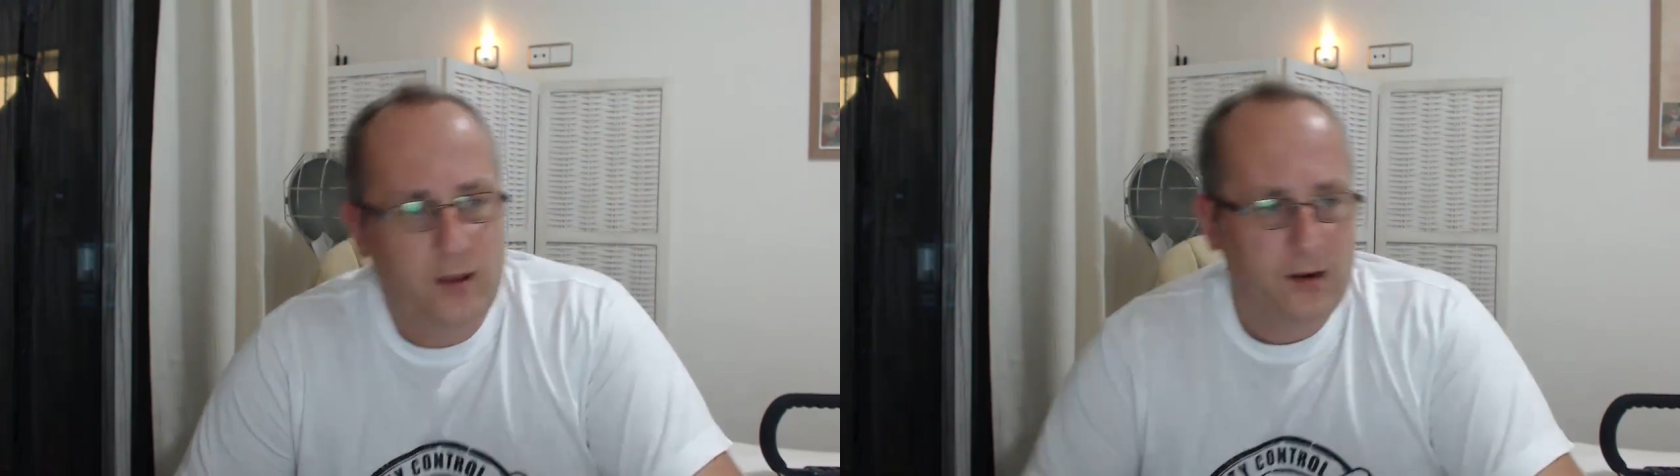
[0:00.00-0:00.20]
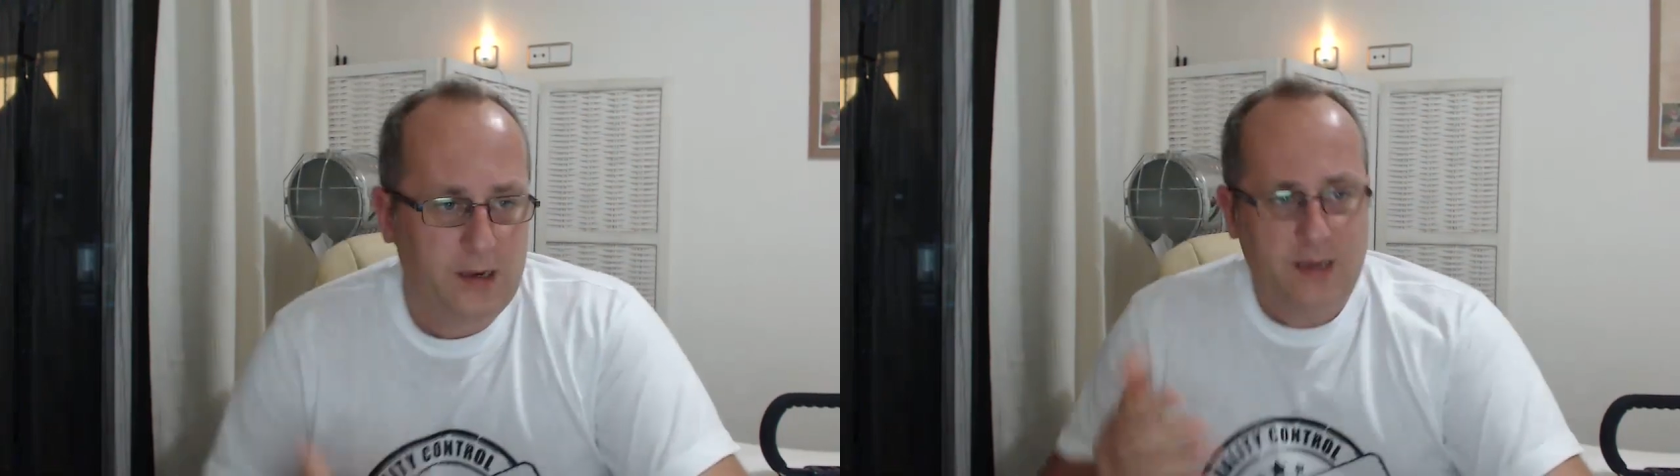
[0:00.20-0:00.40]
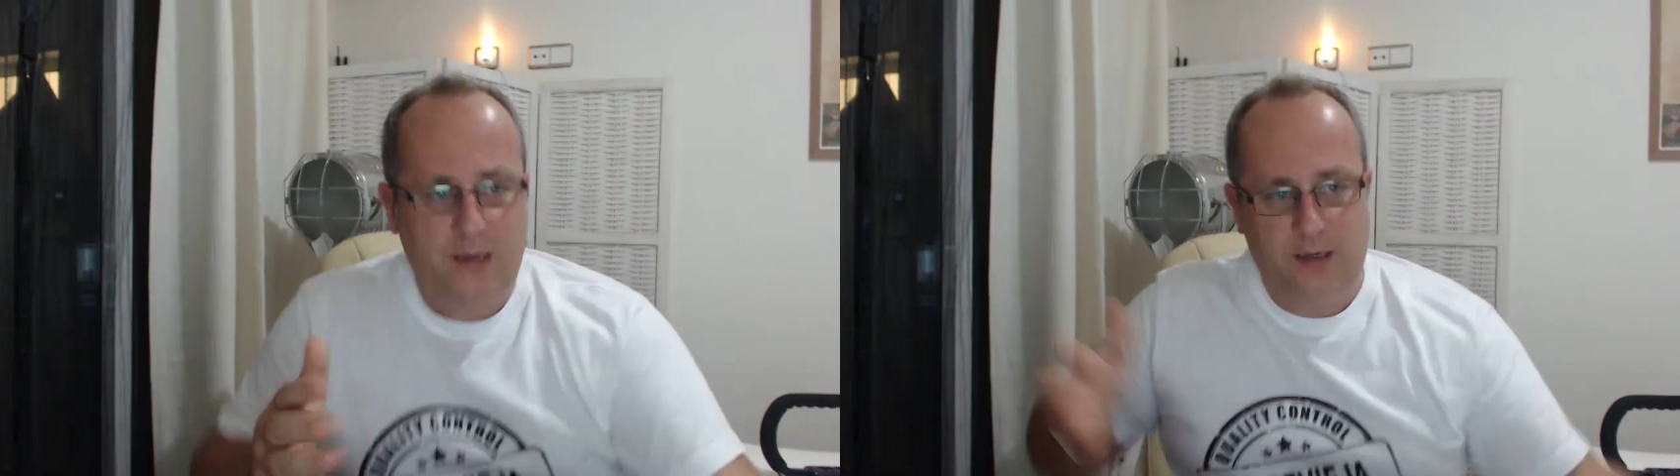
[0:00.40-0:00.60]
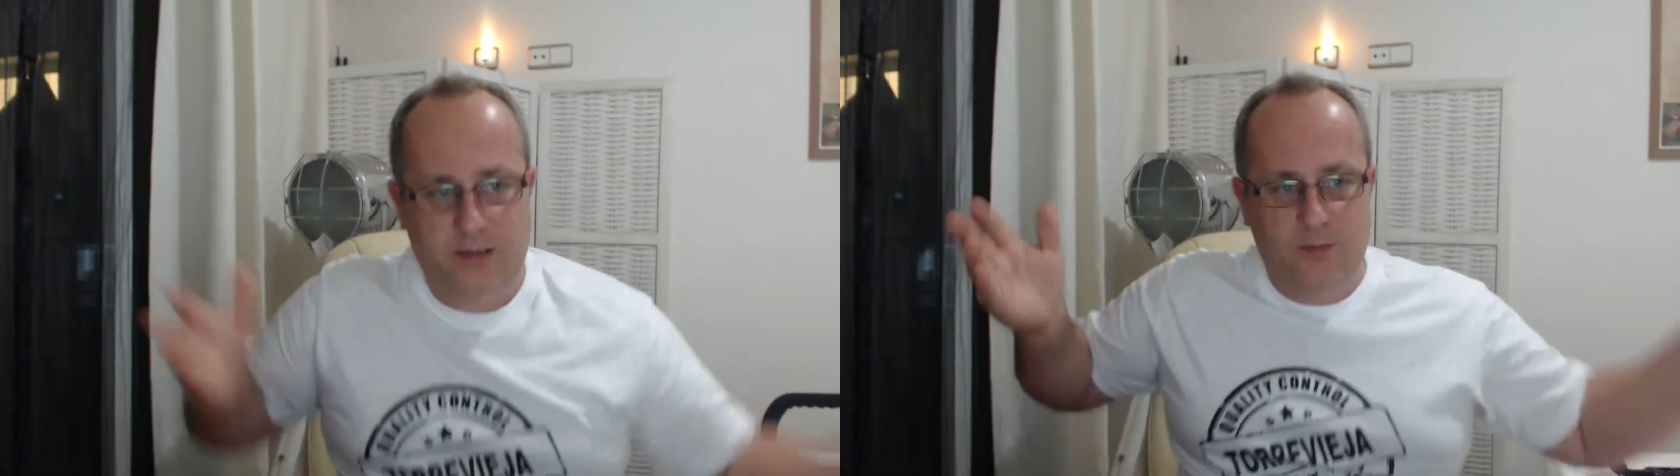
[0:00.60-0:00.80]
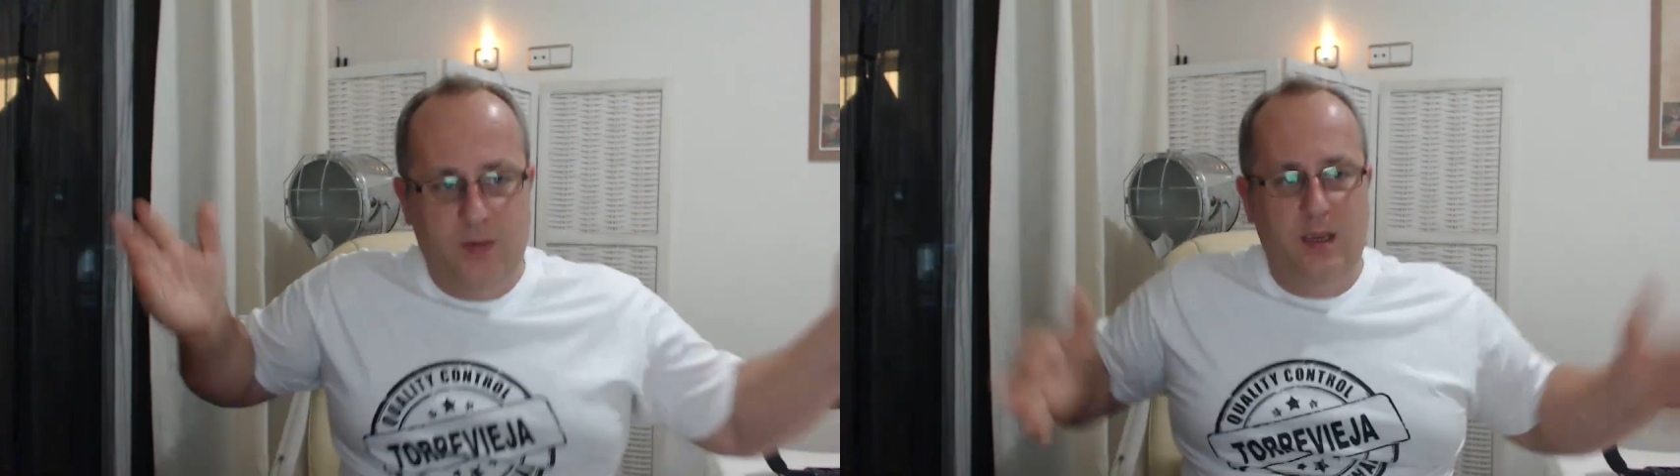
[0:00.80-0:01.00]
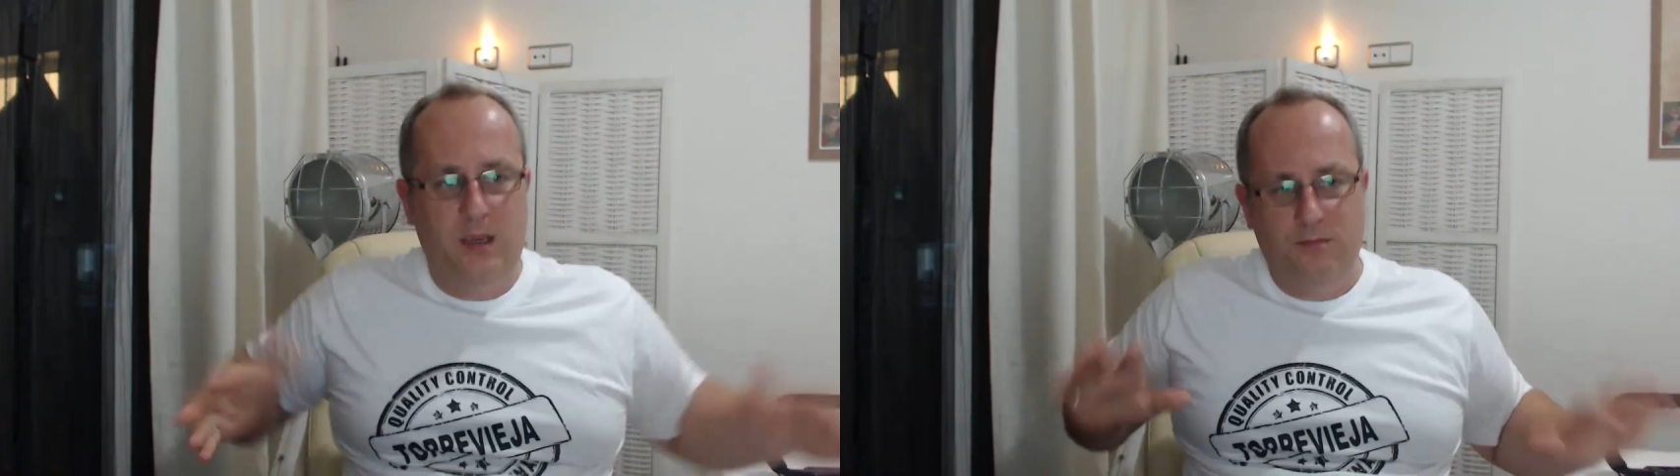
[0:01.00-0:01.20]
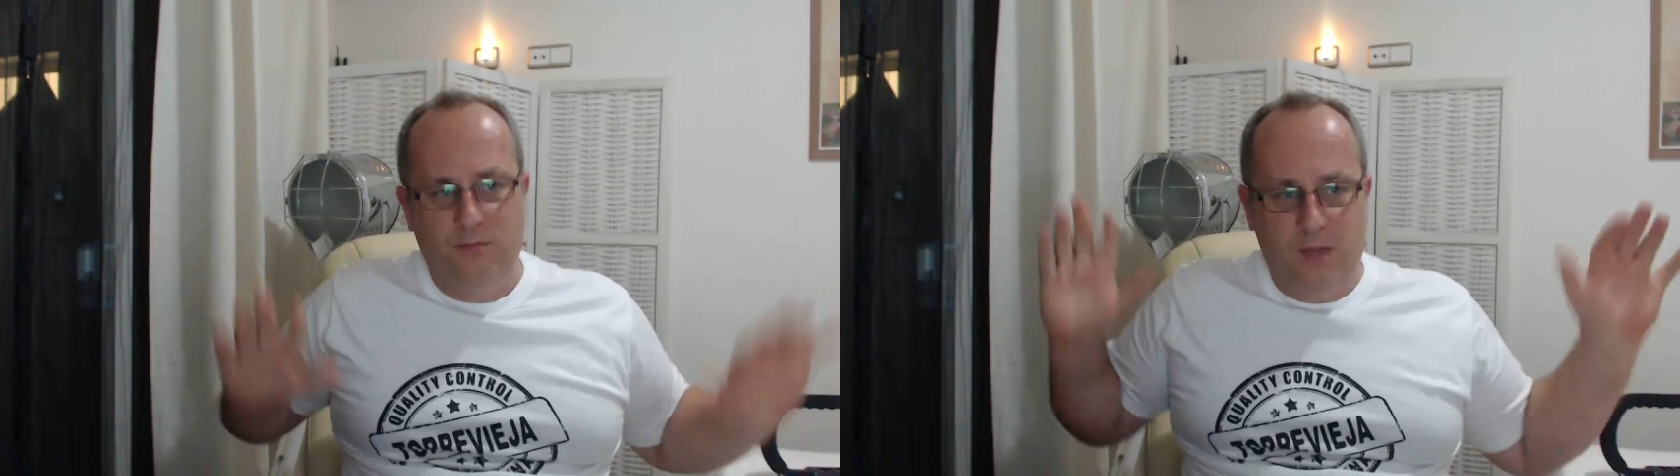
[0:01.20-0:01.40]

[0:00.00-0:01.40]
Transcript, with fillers: than needing to be